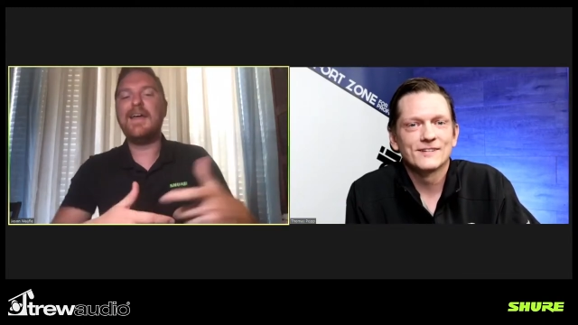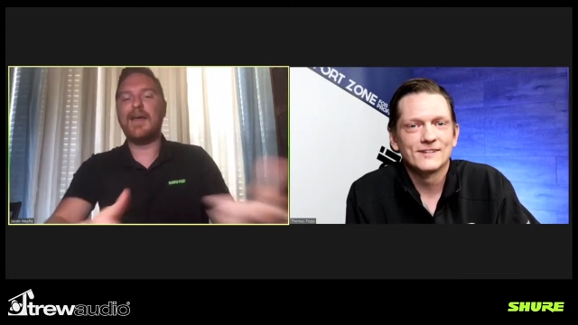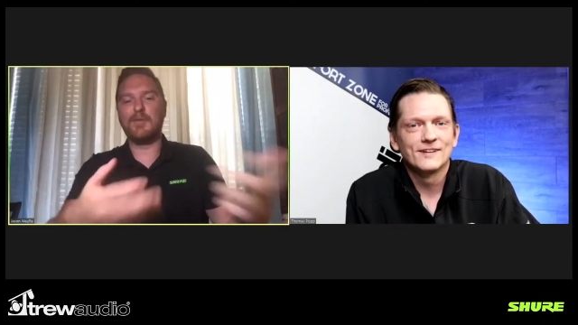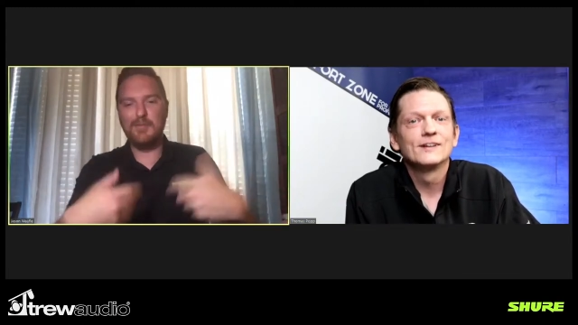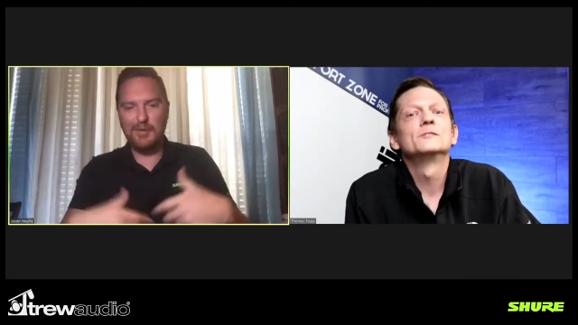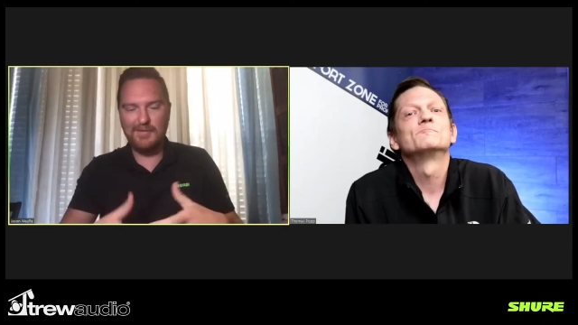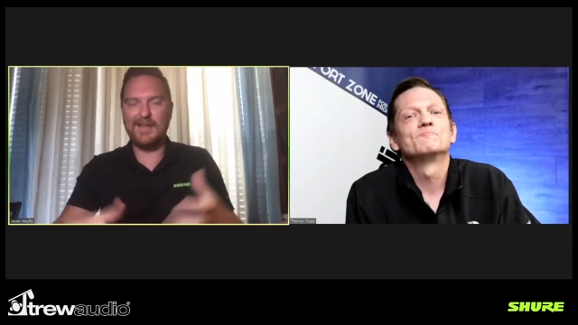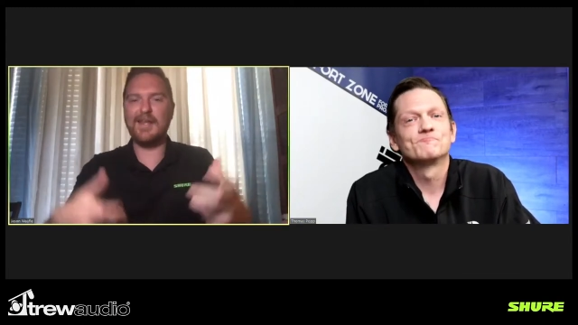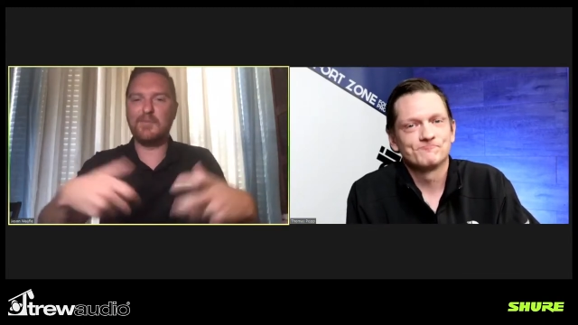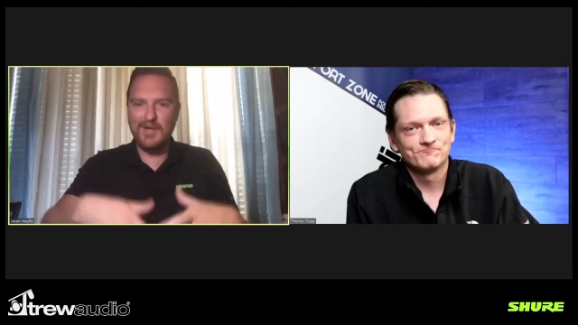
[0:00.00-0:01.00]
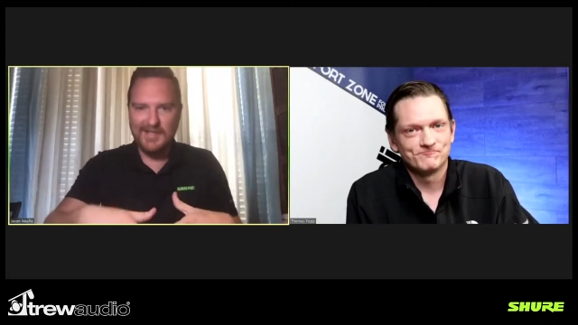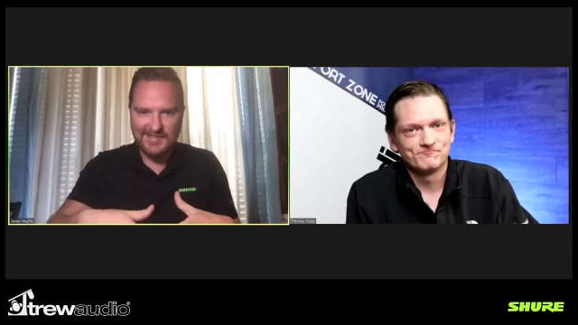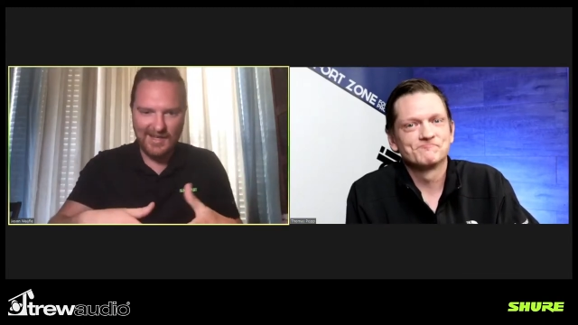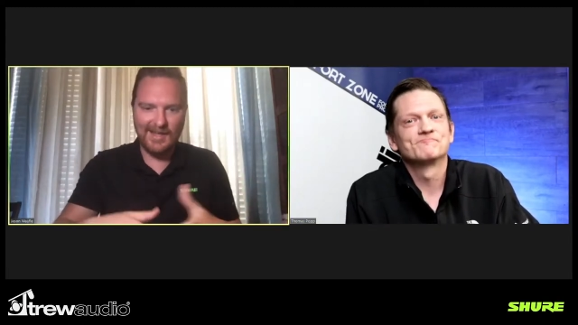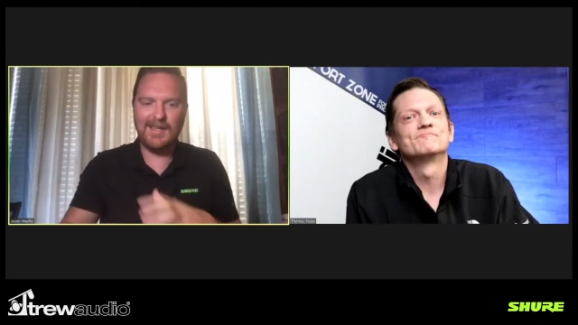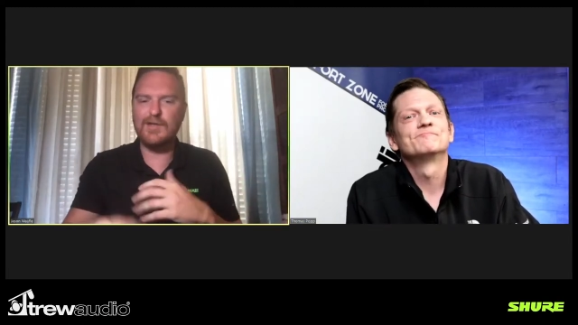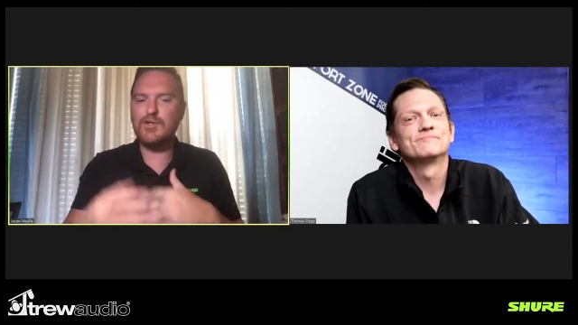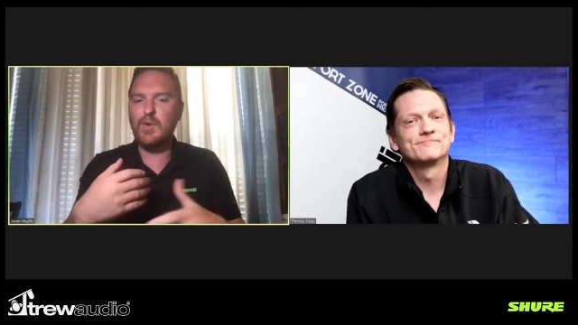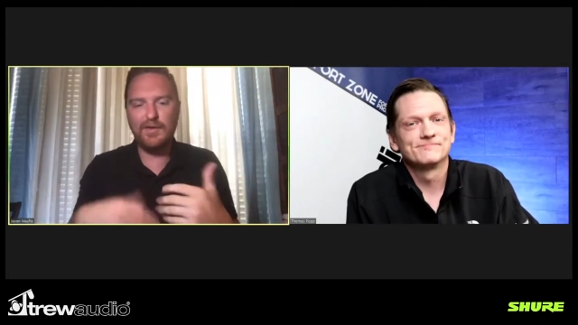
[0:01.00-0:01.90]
Speaker 1: and remove it and resync and do all